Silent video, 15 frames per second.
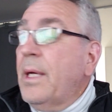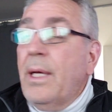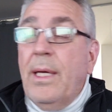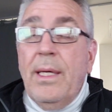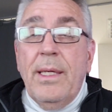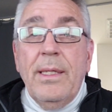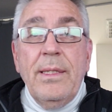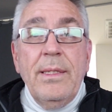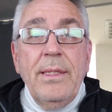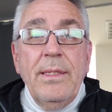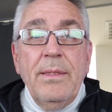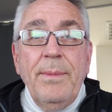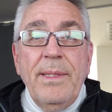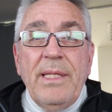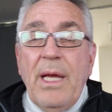
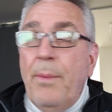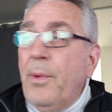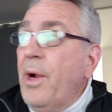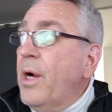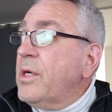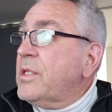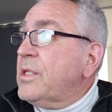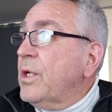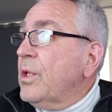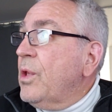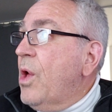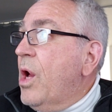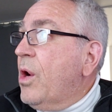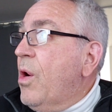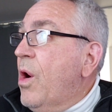In the meantime, we are still
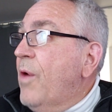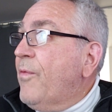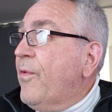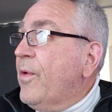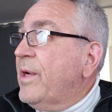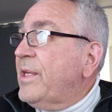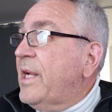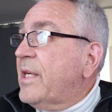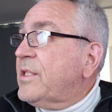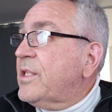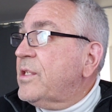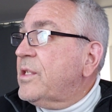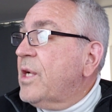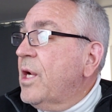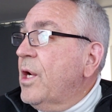long all four
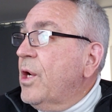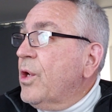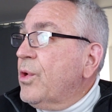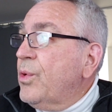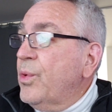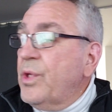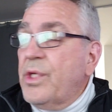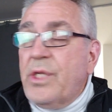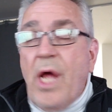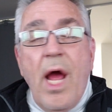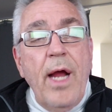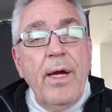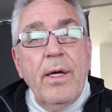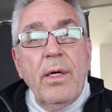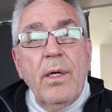indexes. Crude is
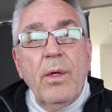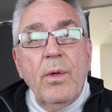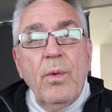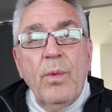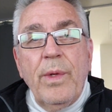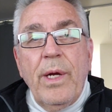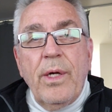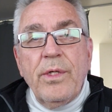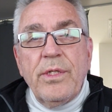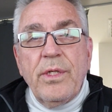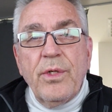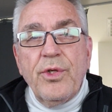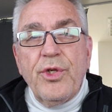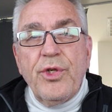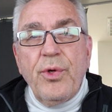higher. We are
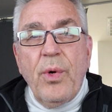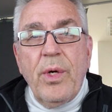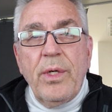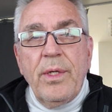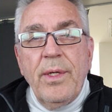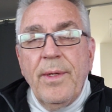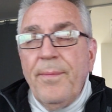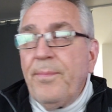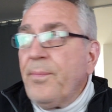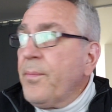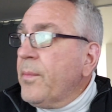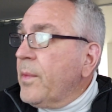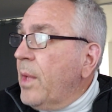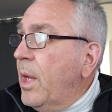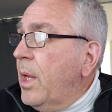still short.
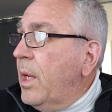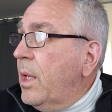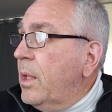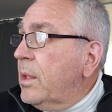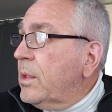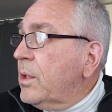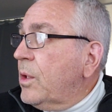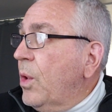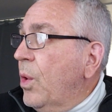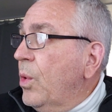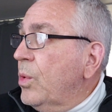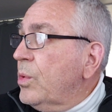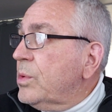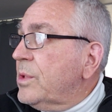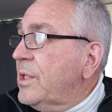
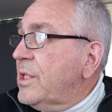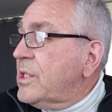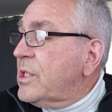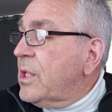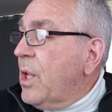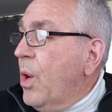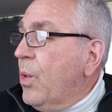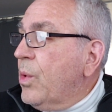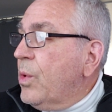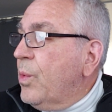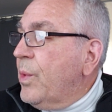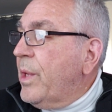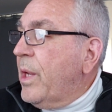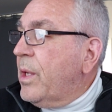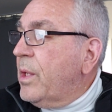Gold is lower.
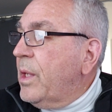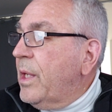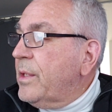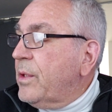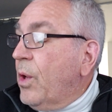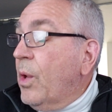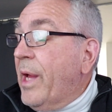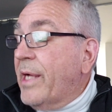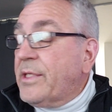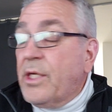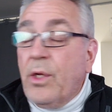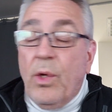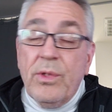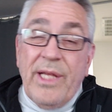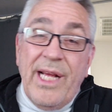We are, and
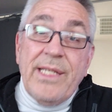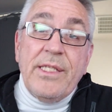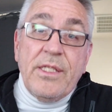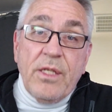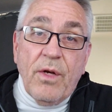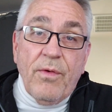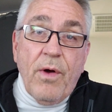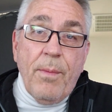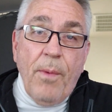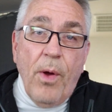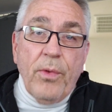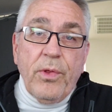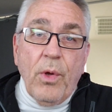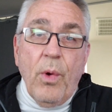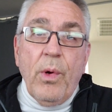gold and silver are
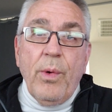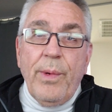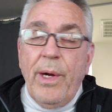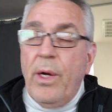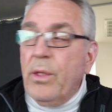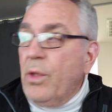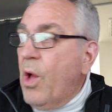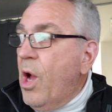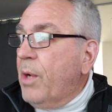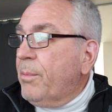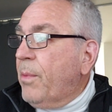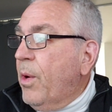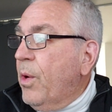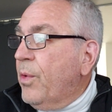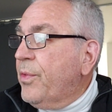both lower. We are
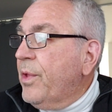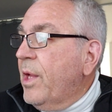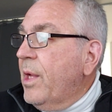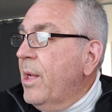long both.